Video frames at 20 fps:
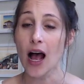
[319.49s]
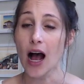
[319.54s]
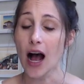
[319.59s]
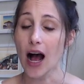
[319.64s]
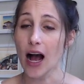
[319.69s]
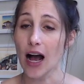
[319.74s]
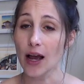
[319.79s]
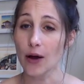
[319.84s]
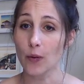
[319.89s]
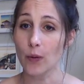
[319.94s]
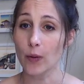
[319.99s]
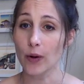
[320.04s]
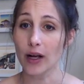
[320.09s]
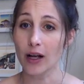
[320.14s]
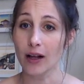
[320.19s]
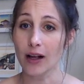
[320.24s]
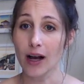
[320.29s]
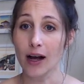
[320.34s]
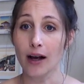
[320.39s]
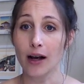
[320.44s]
I
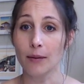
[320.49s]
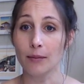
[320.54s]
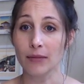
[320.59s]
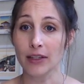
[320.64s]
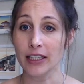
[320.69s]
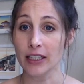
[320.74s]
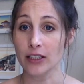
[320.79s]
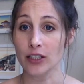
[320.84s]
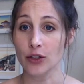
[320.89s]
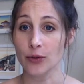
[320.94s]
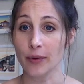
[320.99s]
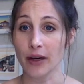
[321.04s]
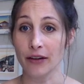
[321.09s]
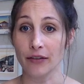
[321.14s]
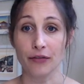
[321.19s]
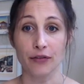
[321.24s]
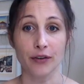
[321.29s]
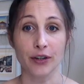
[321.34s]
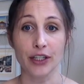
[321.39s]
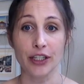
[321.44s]
will link to my
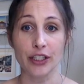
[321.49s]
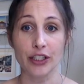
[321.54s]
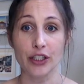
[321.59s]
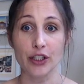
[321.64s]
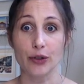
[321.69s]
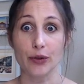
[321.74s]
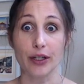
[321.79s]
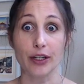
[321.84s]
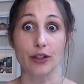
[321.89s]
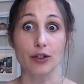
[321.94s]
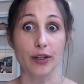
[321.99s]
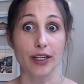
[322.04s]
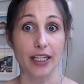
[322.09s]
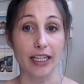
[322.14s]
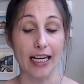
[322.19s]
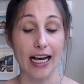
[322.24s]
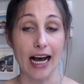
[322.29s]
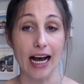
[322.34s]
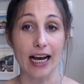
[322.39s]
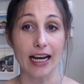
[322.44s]
free strength
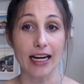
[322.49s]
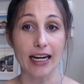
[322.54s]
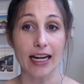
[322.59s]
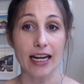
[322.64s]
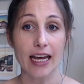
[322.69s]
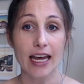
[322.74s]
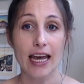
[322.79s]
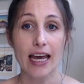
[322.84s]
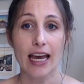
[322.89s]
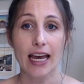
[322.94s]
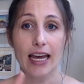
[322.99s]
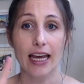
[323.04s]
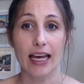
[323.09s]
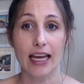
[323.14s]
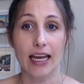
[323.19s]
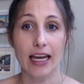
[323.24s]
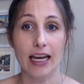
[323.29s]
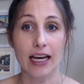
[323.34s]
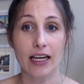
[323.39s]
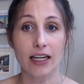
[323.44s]
training guide,
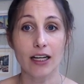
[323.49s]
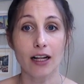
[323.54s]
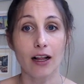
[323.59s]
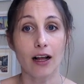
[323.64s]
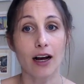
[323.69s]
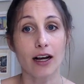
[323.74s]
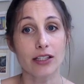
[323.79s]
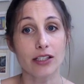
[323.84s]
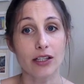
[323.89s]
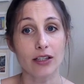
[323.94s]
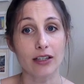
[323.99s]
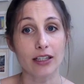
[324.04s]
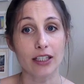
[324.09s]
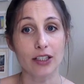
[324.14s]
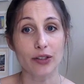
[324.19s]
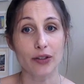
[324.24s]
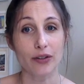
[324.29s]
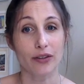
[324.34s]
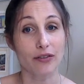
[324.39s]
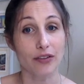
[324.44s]
and I'll also link
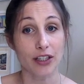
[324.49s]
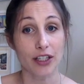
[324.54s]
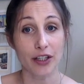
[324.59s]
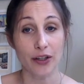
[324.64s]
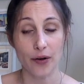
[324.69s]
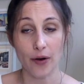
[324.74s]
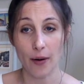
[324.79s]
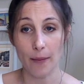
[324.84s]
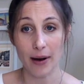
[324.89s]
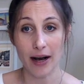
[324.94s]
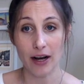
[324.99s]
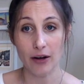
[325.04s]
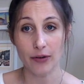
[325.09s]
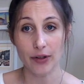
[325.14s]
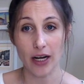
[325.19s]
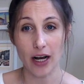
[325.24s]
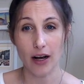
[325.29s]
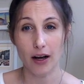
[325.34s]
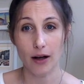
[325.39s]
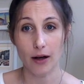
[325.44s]
to a video about
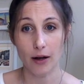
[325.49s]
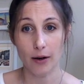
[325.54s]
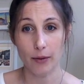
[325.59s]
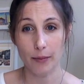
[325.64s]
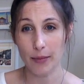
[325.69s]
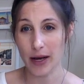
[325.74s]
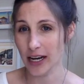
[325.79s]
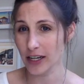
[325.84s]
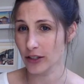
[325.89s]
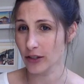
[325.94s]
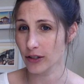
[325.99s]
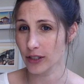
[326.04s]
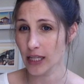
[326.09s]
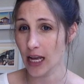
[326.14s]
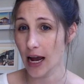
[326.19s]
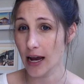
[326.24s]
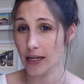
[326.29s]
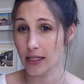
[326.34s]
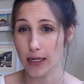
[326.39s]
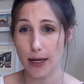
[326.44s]

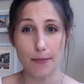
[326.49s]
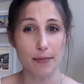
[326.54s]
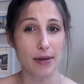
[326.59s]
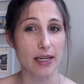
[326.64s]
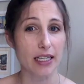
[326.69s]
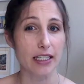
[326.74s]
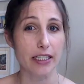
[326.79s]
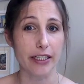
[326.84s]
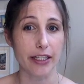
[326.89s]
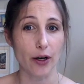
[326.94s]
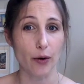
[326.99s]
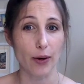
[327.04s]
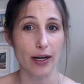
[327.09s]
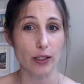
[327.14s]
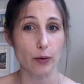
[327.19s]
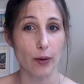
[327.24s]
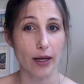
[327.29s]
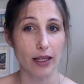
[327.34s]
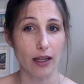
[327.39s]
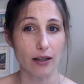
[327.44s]
exercise and
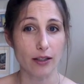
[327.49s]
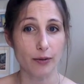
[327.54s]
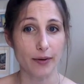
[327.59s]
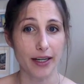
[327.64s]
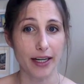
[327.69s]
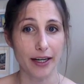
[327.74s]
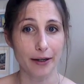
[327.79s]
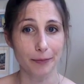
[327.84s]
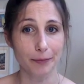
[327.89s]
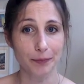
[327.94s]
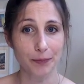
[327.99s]
PCOS weight loss right here.